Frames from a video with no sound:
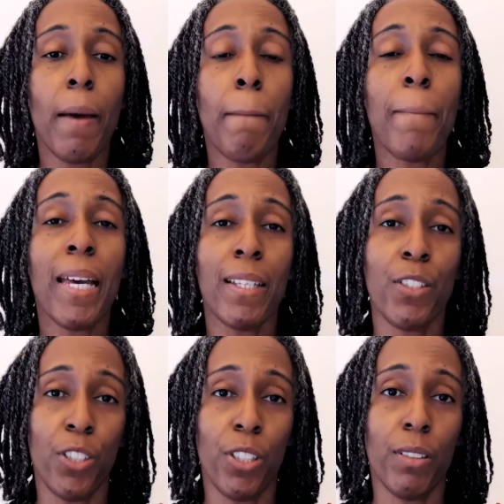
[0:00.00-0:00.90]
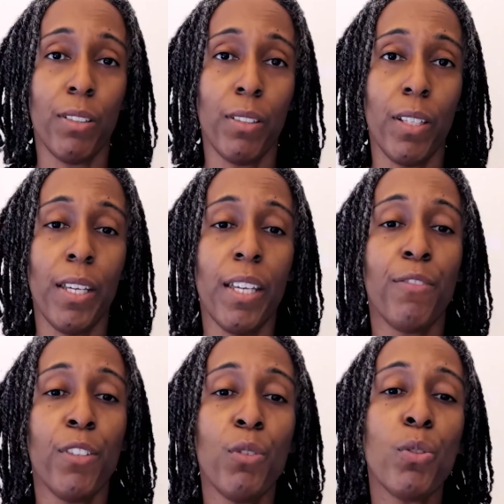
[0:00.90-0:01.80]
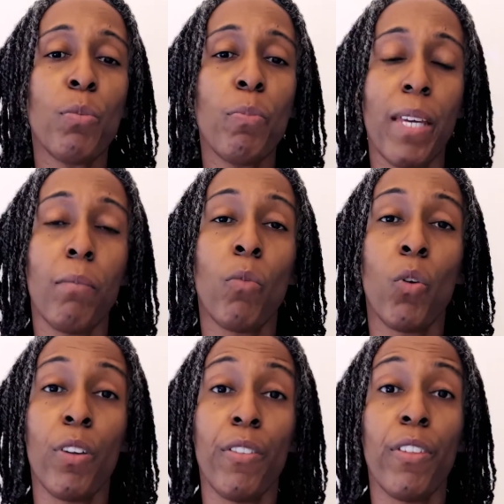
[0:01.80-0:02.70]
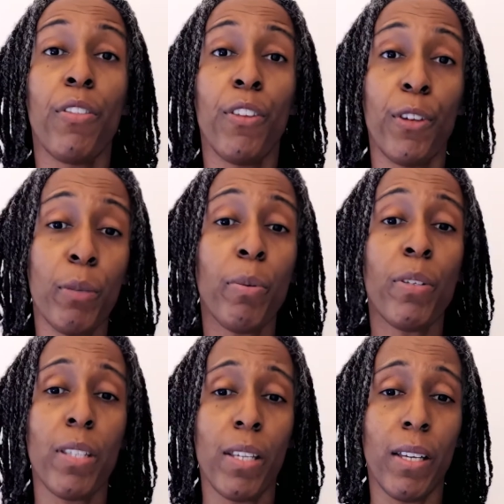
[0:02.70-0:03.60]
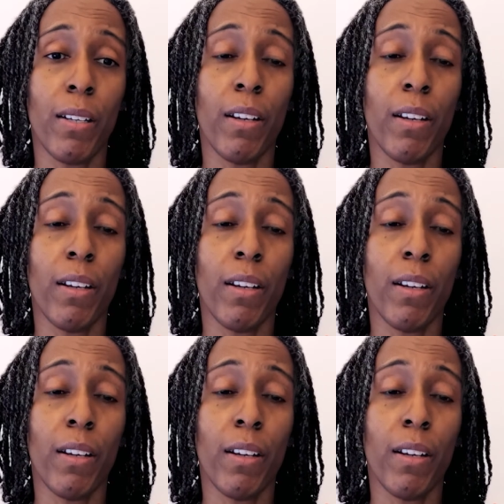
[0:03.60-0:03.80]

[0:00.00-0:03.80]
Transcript: Imagine if you spent more than 30%